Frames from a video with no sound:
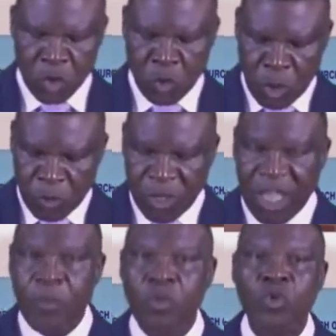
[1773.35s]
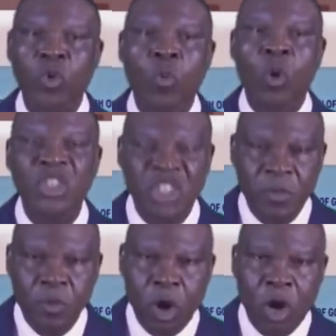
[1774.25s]
So you must be able to
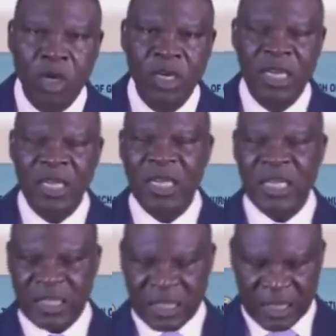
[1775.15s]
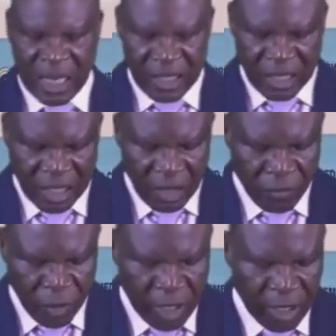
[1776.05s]
worship God
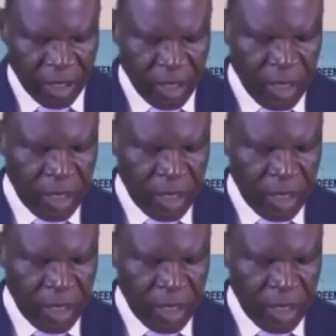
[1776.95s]
intensively.